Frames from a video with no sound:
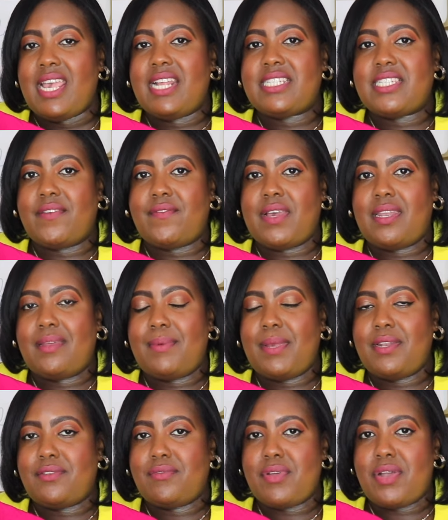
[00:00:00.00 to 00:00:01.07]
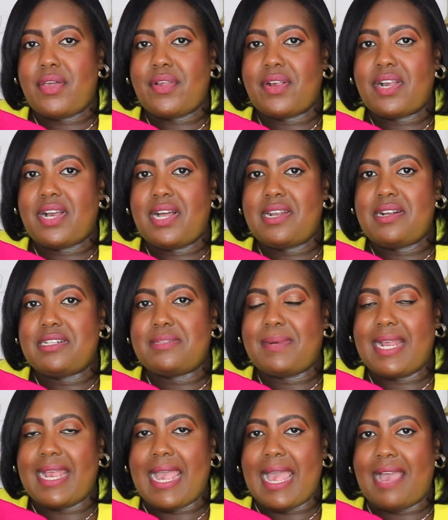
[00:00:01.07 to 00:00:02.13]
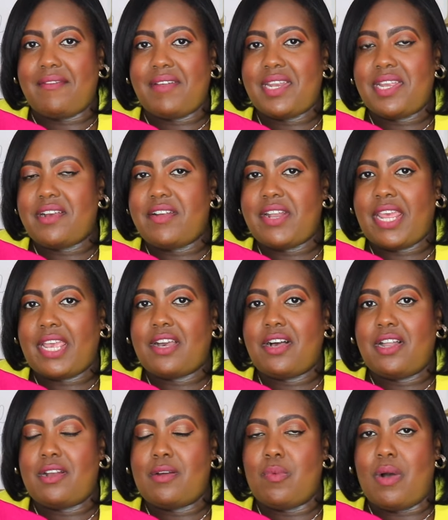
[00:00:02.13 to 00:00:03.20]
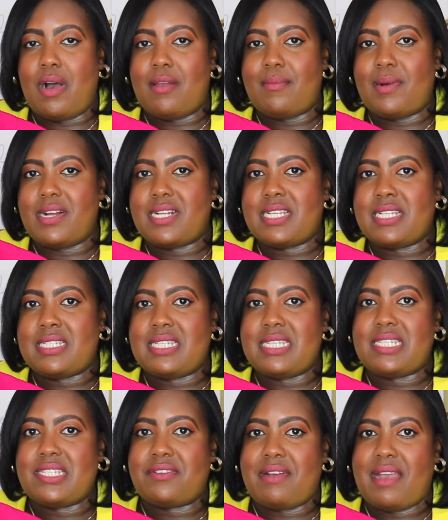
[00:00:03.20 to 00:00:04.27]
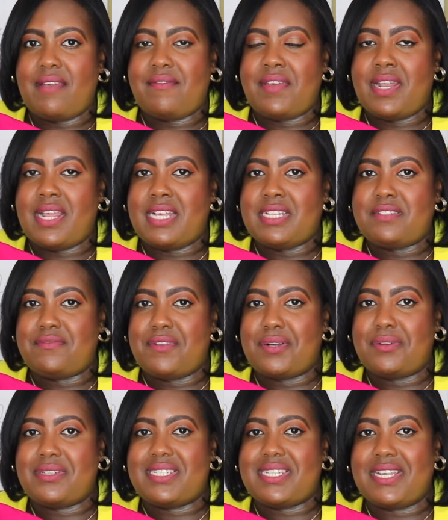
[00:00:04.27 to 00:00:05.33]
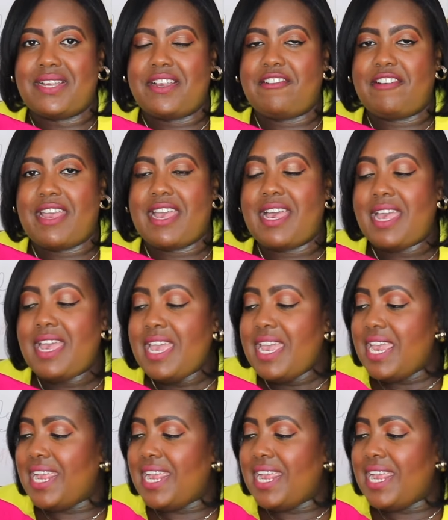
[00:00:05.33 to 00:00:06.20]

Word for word: It's available in three other colors, but I have it here in a color Walmart is describing as rose sangria.